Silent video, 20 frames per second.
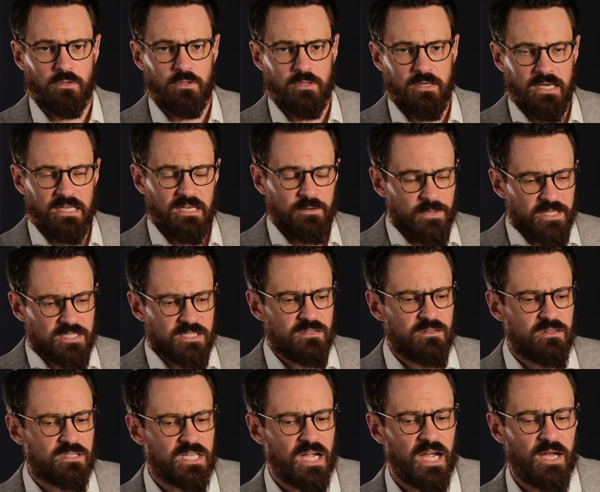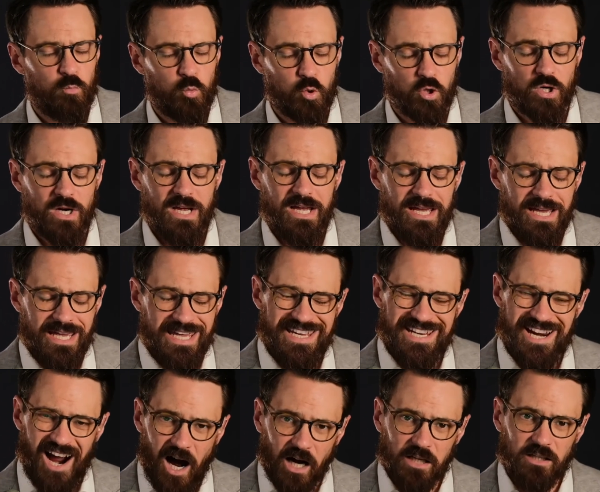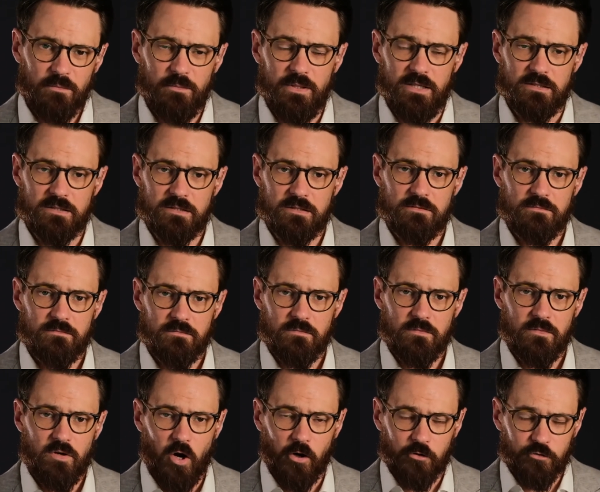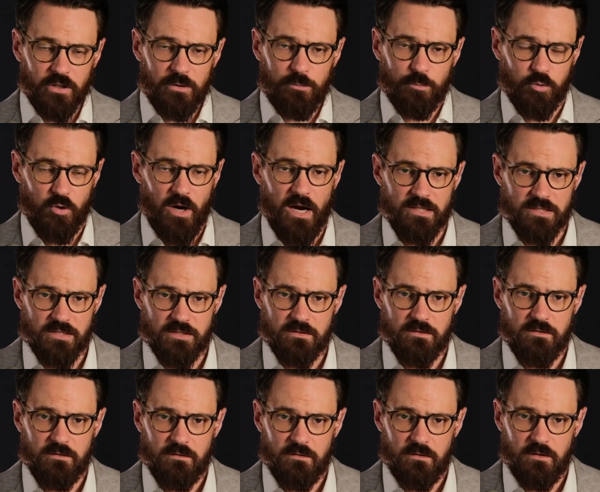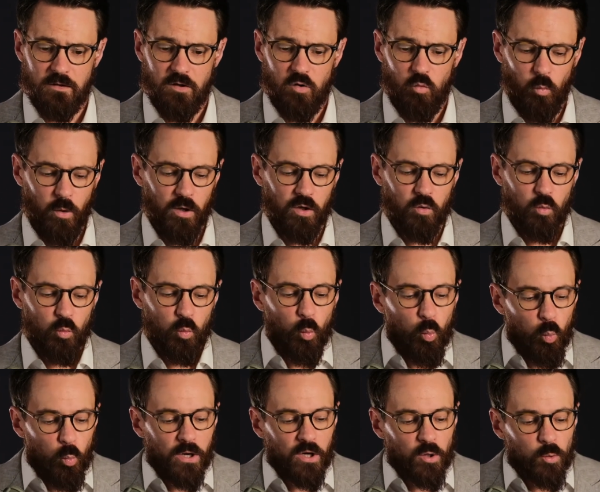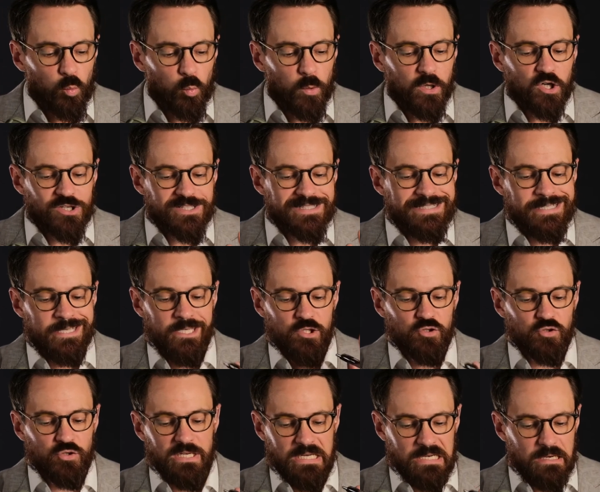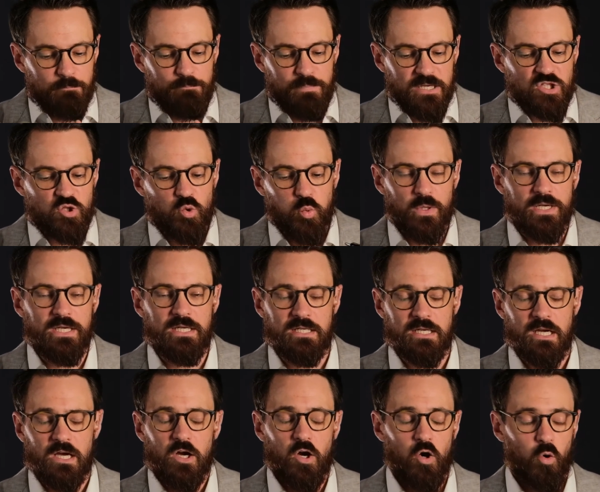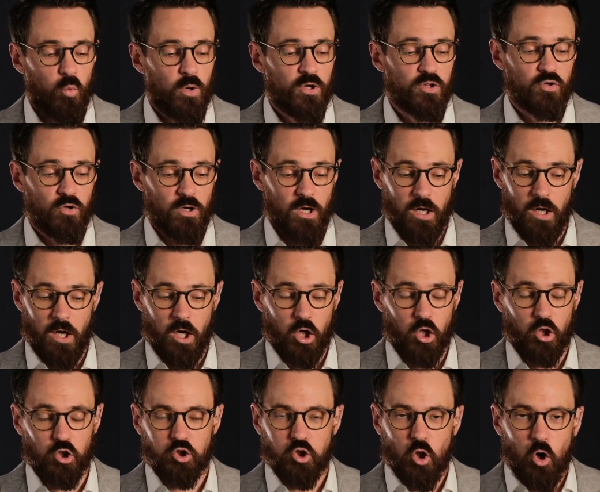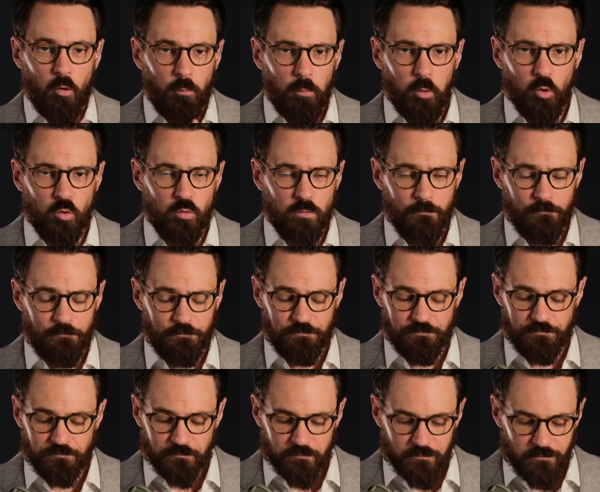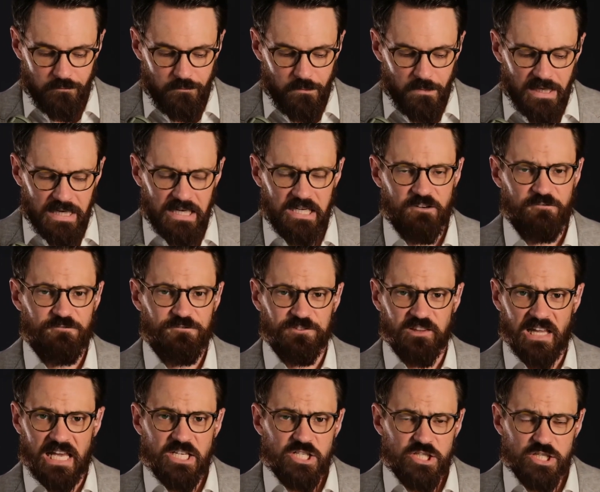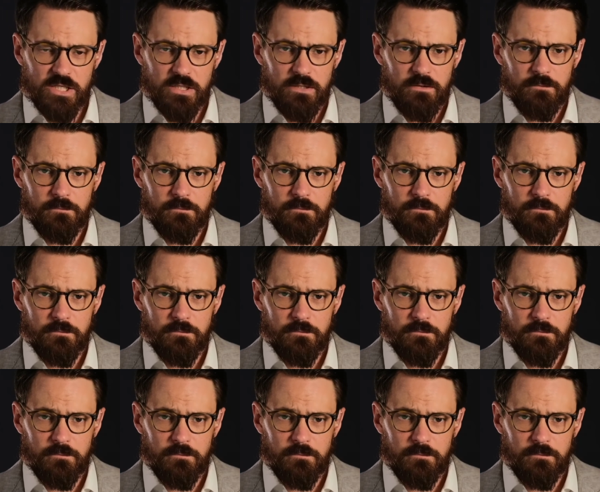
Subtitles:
in the midst of the time where economies are repressed, where we're teetering between whether a global inflation,